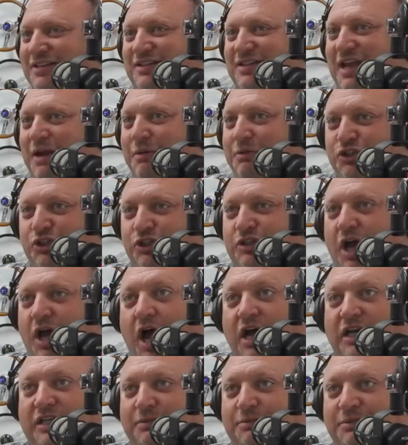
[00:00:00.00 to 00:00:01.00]
It was just
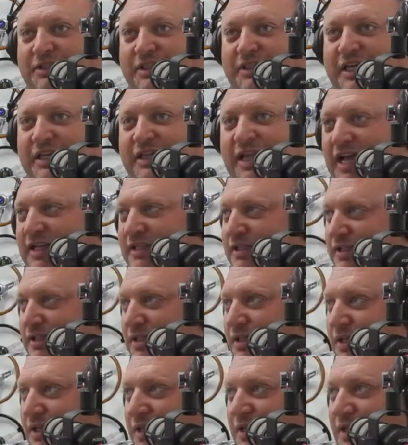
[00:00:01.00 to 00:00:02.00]
awesome to see, and
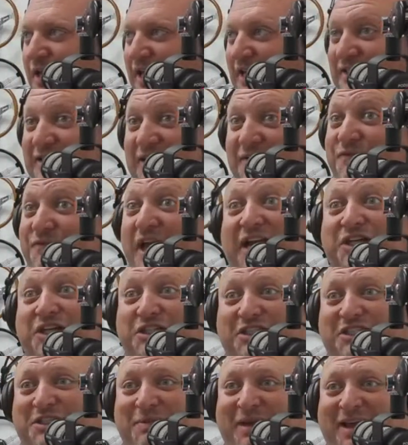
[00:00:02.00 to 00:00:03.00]
it's infectious, man.